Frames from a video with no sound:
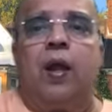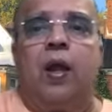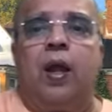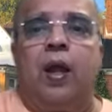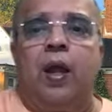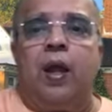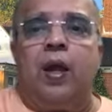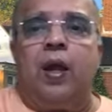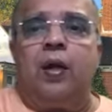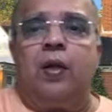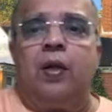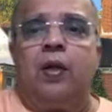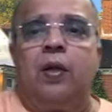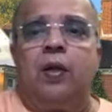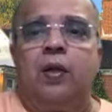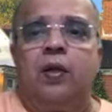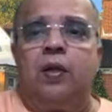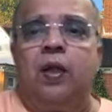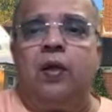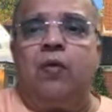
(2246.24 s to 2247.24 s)
And
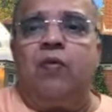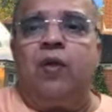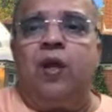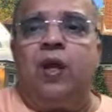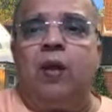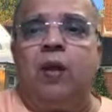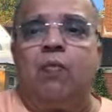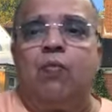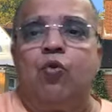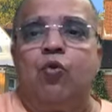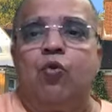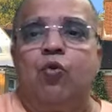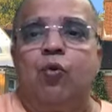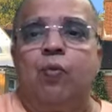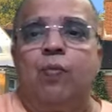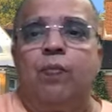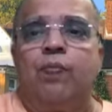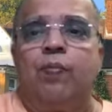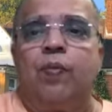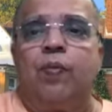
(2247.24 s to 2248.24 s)
then we come
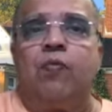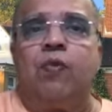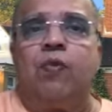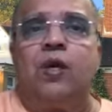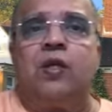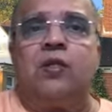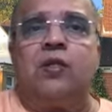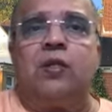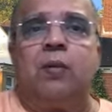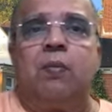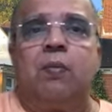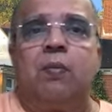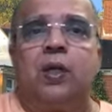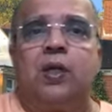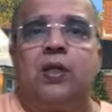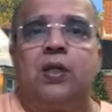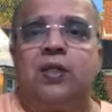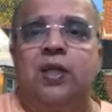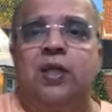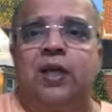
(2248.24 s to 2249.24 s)
to verse
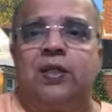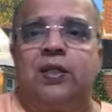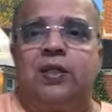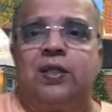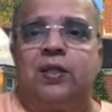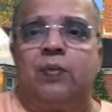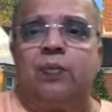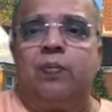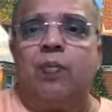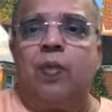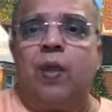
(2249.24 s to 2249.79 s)
number 6,